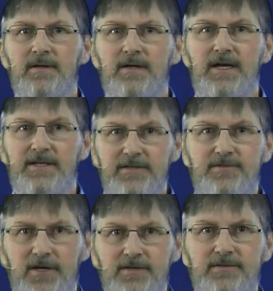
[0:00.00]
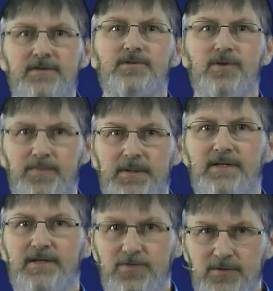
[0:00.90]
It is thus
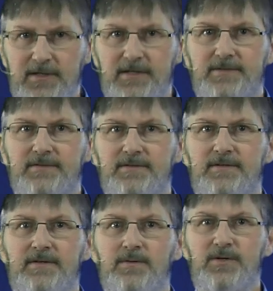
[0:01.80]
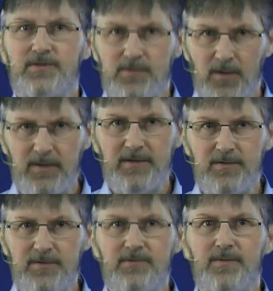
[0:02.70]
completely useless. We should only
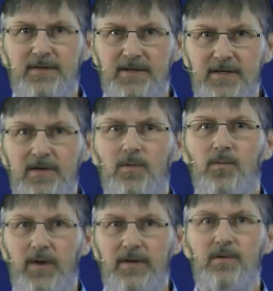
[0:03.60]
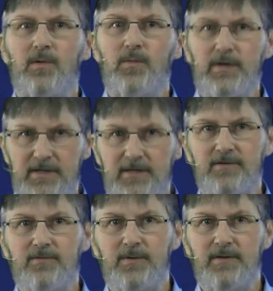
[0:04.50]
use 3D when we
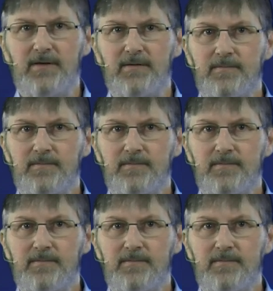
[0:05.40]
need 3D.